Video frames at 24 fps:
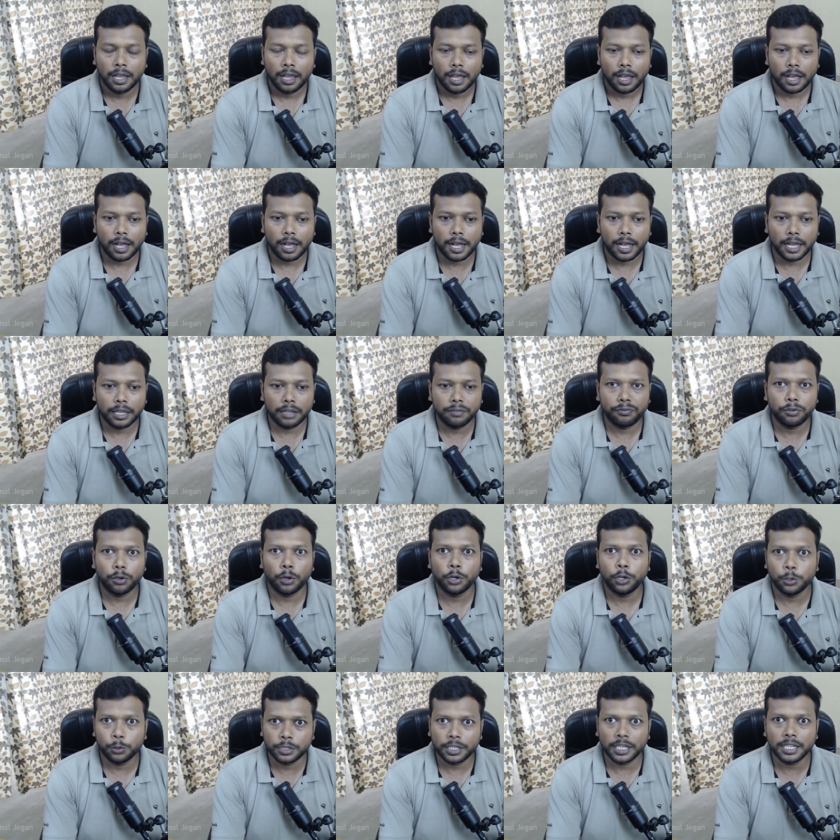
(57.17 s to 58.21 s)
uh, if you are
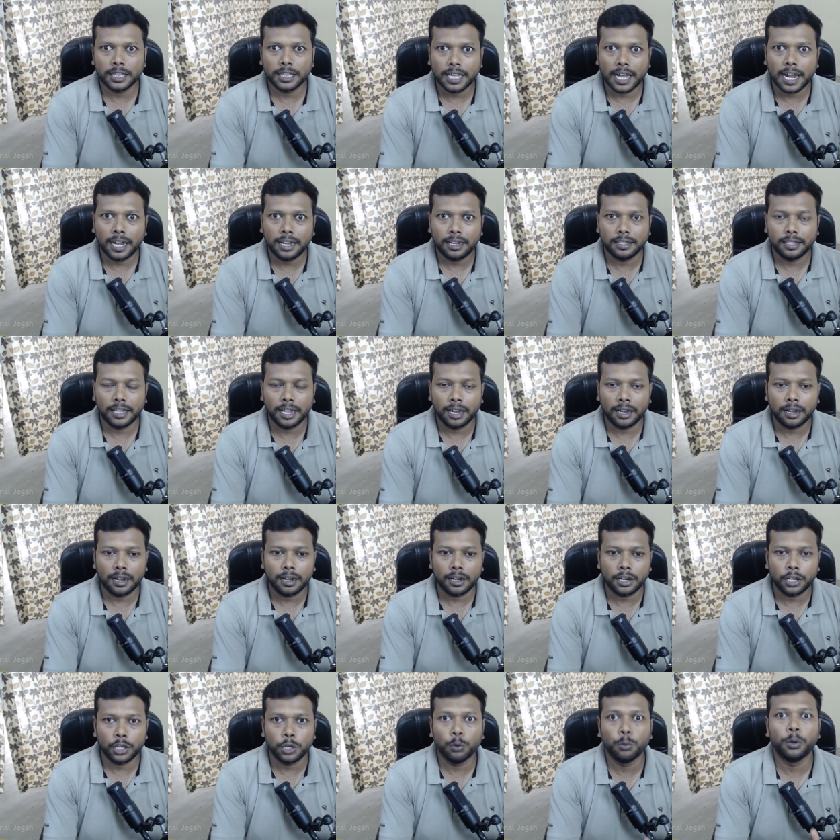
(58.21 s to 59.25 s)
using that then
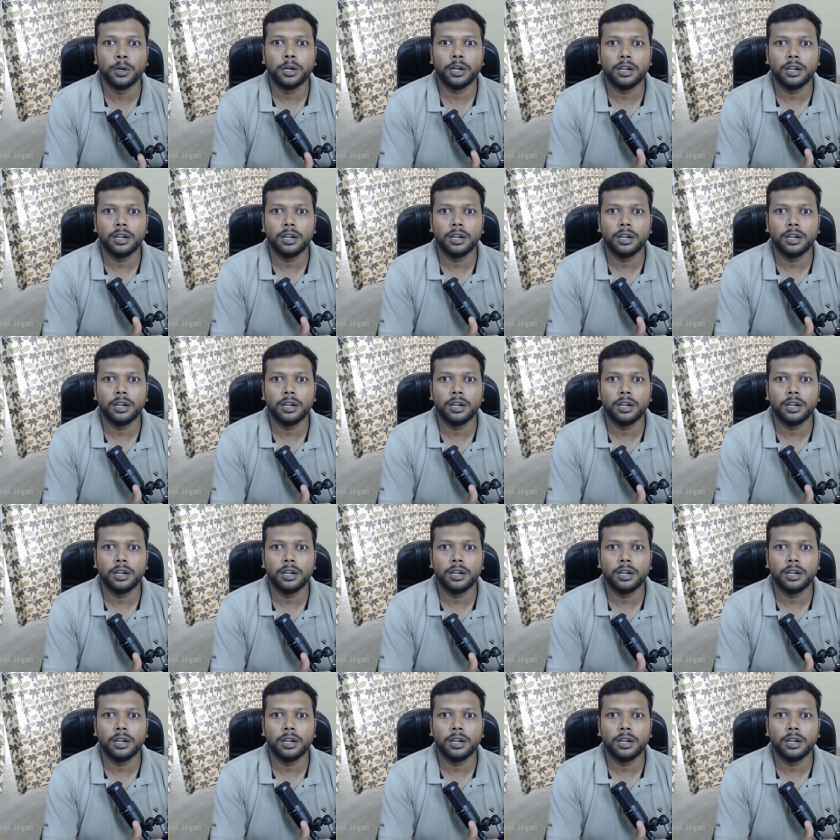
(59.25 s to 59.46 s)
you would